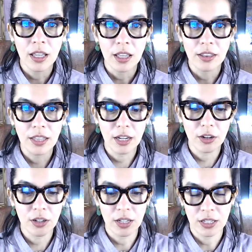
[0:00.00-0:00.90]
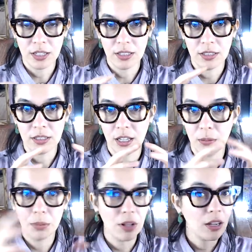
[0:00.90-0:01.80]
there is
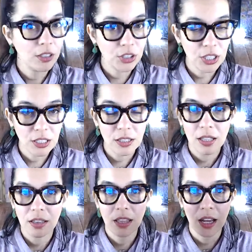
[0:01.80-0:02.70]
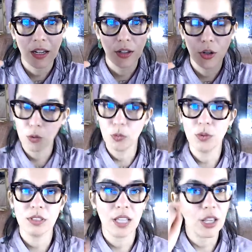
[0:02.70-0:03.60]
a blockchain that
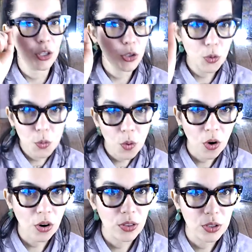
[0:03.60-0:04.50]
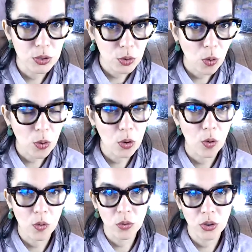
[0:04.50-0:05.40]
knows that you are the sole
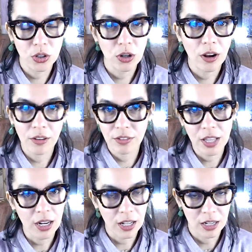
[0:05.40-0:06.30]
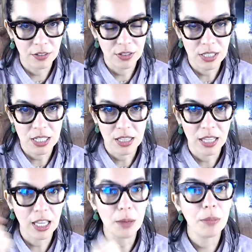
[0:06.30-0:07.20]
owner of that NFT, like
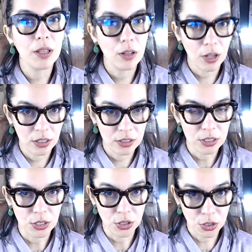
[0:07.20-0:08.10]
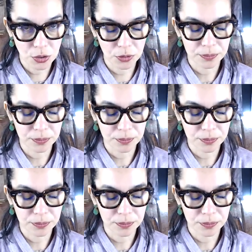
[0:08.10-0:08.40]
it belongs to you.